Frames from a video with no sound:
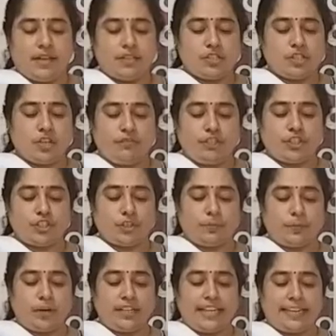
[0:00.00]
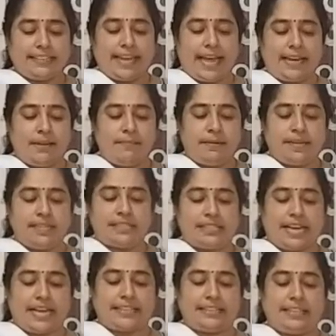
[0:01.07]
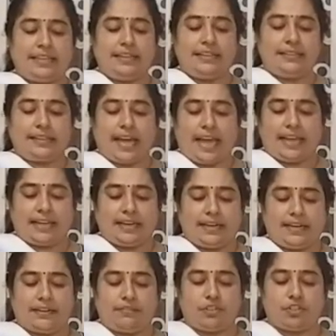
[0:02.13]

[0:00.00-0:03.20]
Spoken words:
So we should protect animals like the tiger.